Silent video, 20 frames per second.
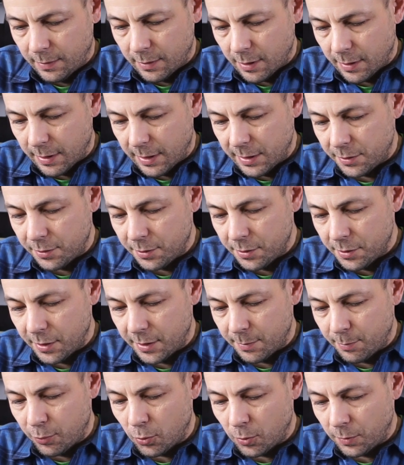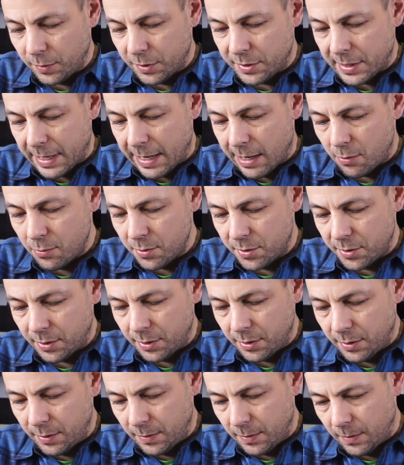All right, so you're going to pull this out.